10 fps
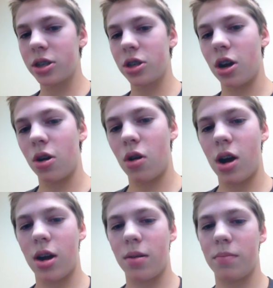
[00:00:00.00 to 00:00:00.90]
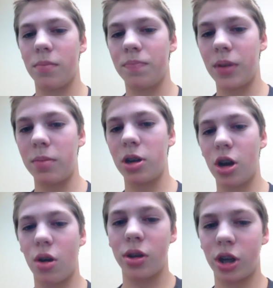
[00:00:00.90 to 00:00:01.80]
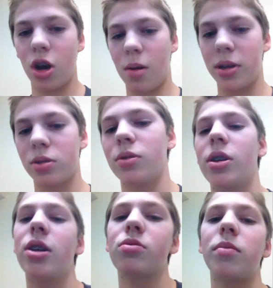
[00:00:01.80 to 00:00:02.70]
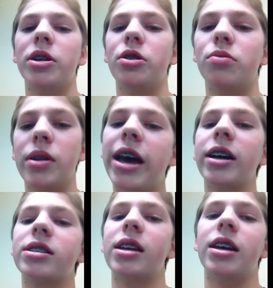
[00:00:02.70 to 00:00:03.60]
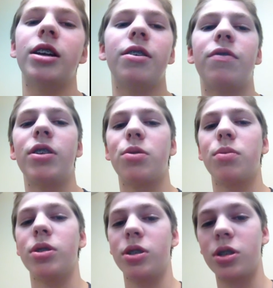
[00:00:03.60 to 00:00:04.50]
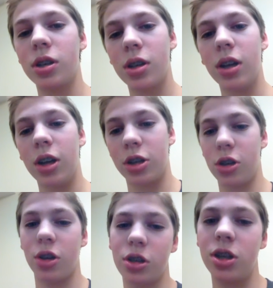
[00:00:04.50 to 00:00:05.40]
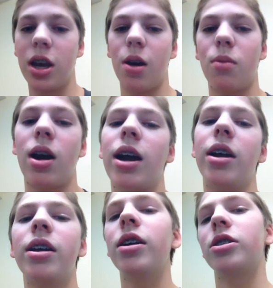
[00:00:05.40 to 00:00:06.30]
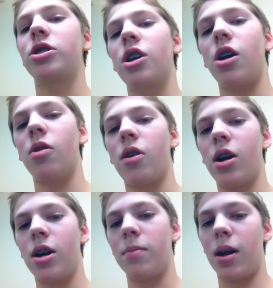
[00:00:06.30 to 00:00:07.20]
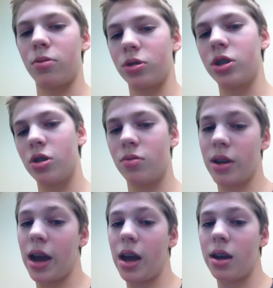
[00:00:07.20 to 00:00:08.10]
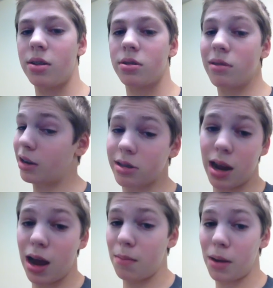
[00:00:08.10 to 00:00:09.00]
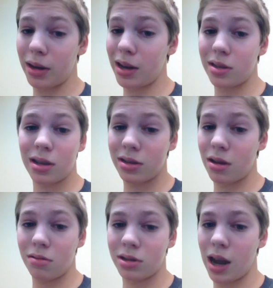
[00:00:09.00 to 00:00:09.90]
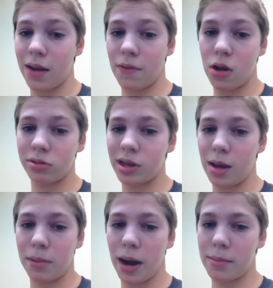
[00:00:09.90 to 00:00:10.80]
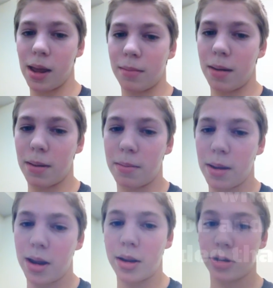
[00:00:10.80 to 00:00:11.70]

So um, let me know in the comments what you guys want me to do next, and if this was a good DIY. So um, I will see you guys next time. I guess that's all because I have all to say. Blah blah blah blah blah.